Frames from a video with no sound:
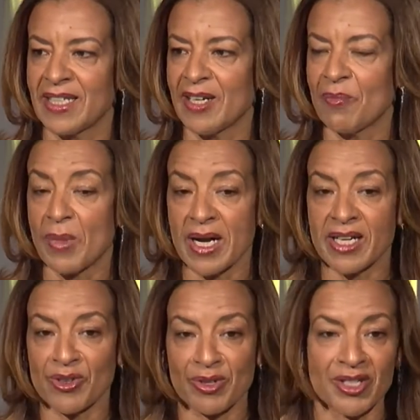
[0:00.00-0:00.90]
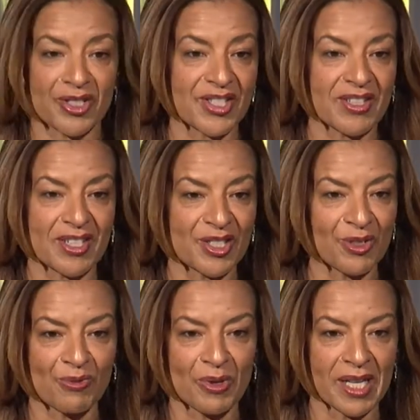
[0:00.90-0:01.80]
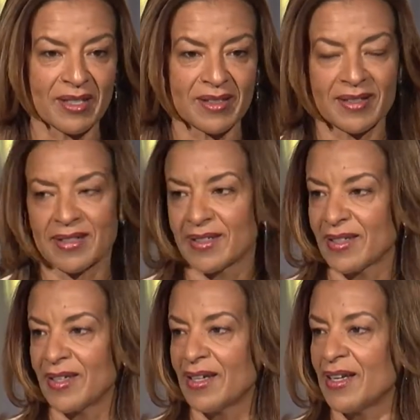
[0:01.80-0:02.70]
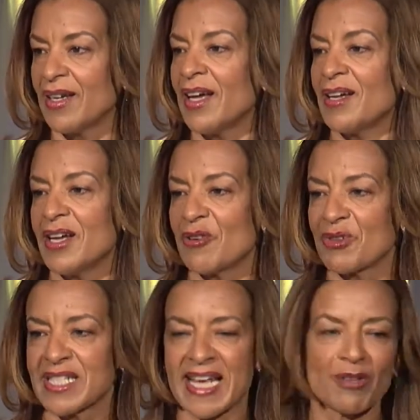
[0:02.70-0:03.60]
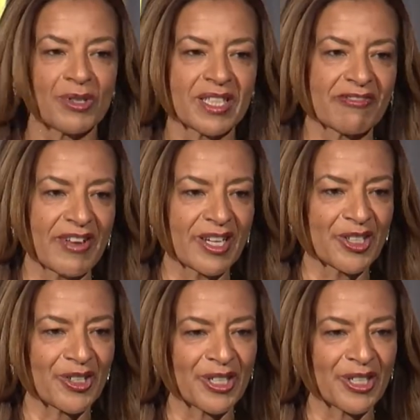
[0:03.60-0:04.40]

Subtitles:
My career started with a resounding failure.